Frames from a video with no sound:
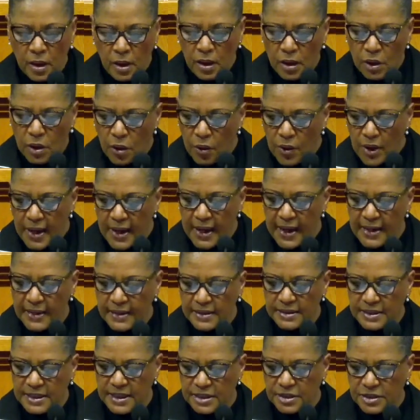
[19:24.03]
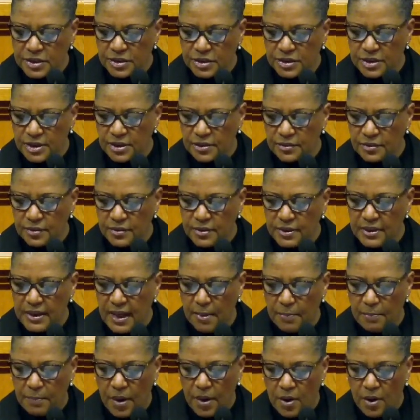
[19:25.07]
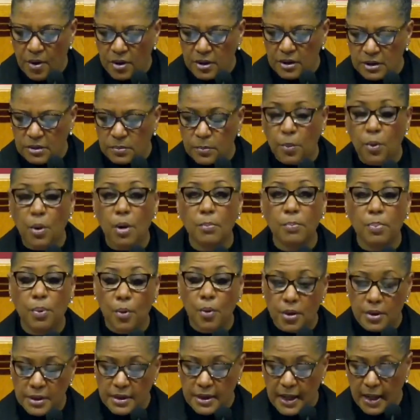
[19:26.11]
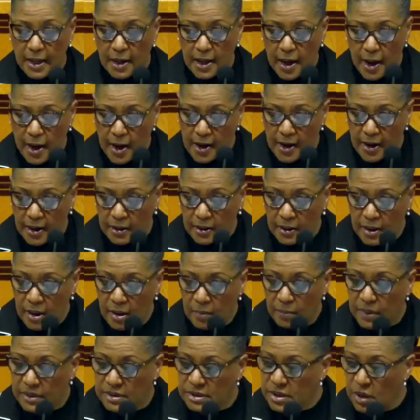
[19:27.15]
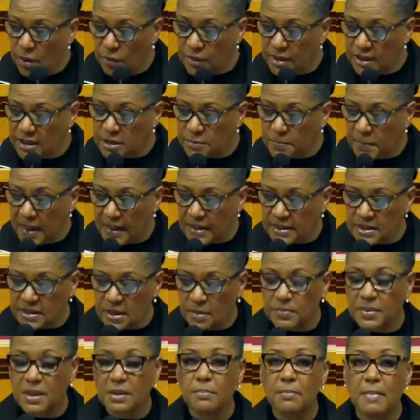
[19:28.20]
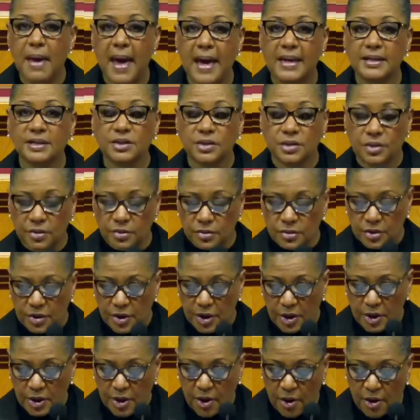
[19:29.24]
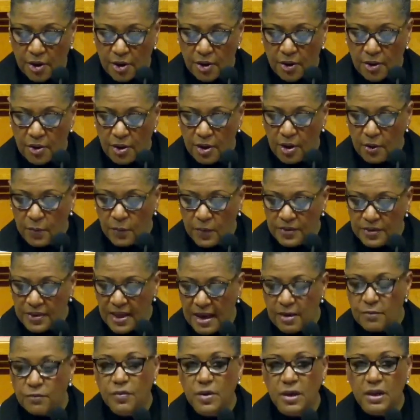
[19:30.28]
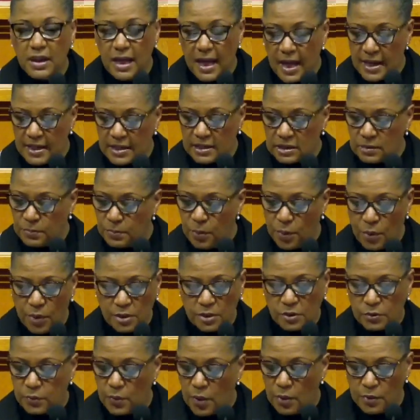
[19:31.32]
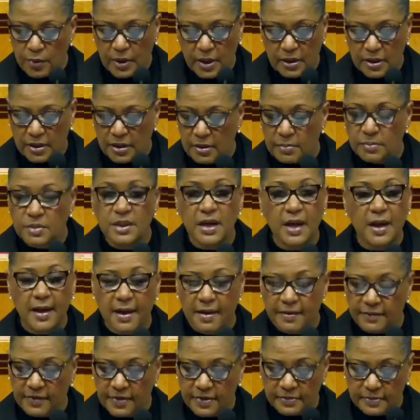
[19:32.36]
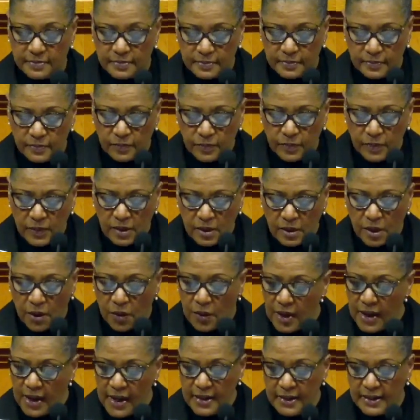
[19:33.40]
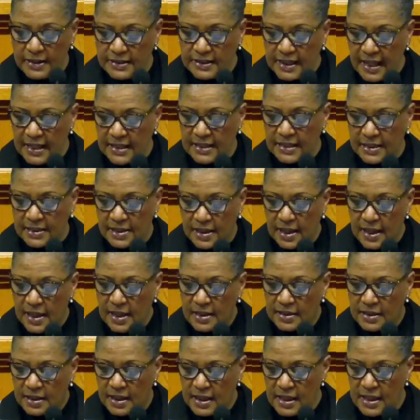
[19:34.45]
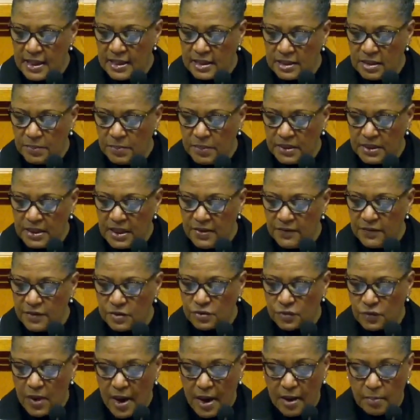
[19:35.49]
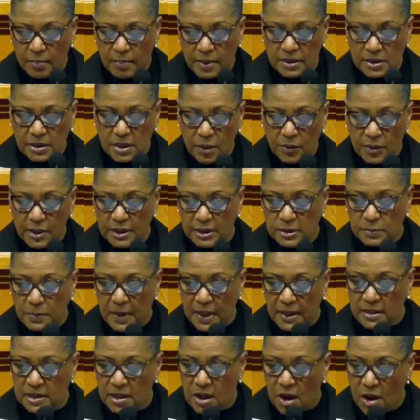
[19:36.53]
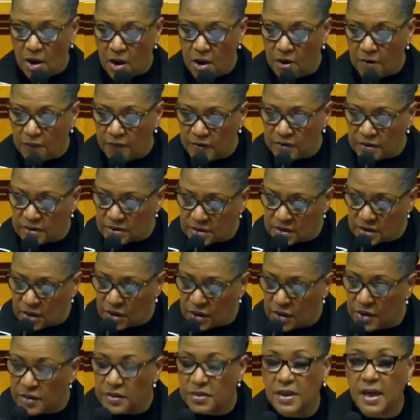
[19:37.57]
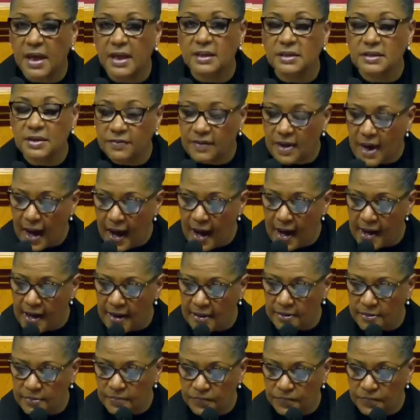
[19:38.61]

Go ahead and teach your children that ball is more important than God, but don't expect something magical to occur when they realize sports won't get them to heaven. Go ahead and take the easy believer's route, but don't expect to harvest the good things of God.